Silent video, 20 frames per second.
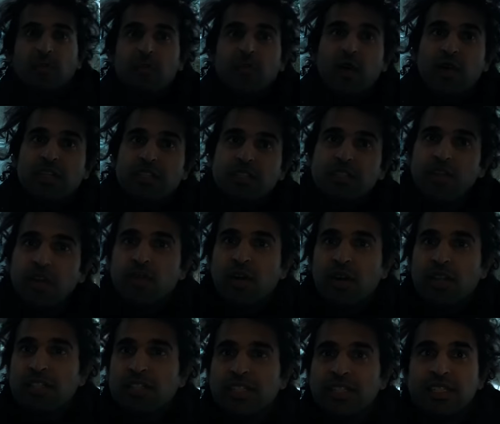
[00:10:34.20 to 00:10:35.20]
been watching the
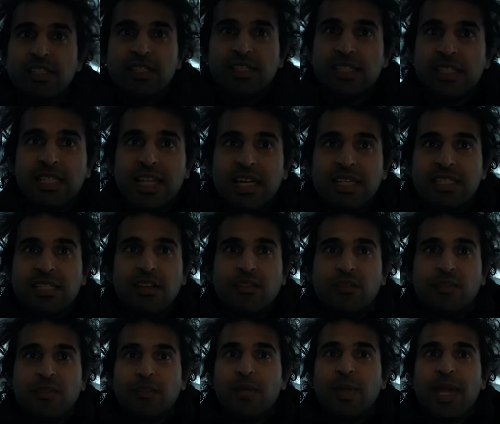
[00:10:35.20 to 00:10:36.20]
Watcher series and that
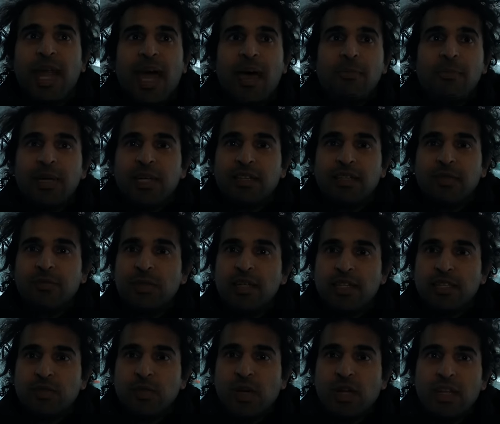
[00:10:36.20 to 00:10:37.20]
stuff has been happening to me
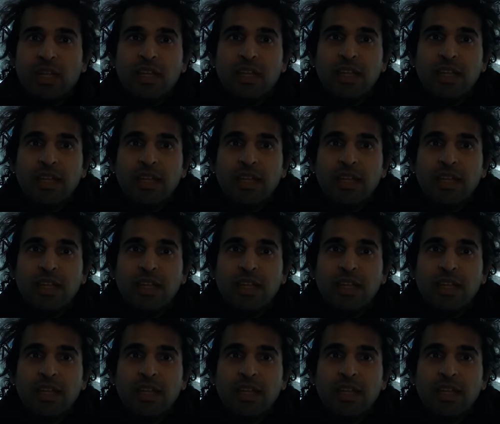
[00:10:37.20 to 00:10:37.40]
as well.